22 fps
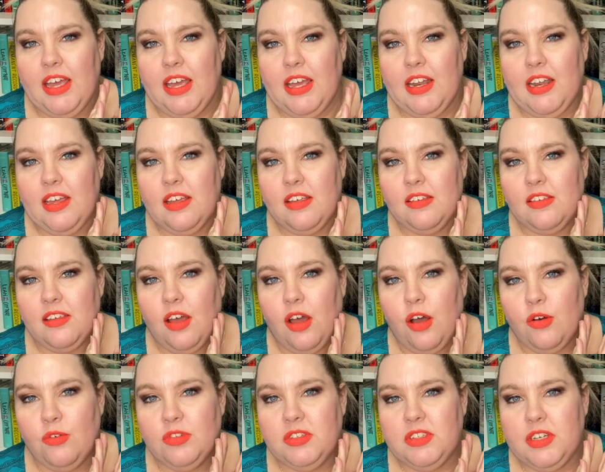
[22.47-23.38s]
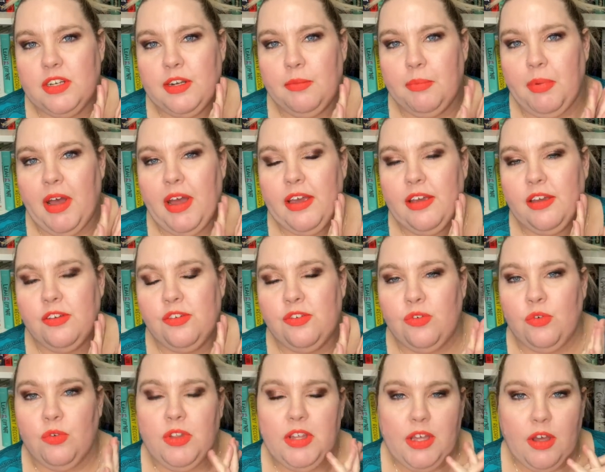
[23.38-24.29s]
It is hosted by
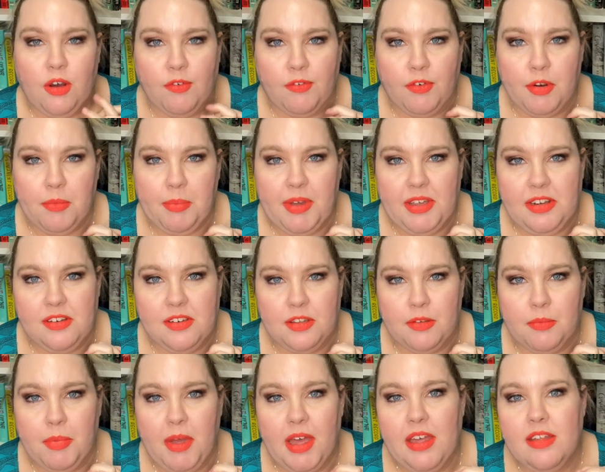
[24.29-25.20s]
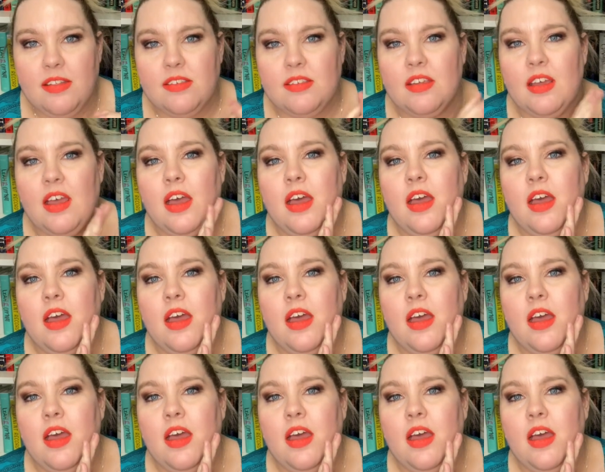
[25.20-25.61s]
Julie over at Pages and Pens,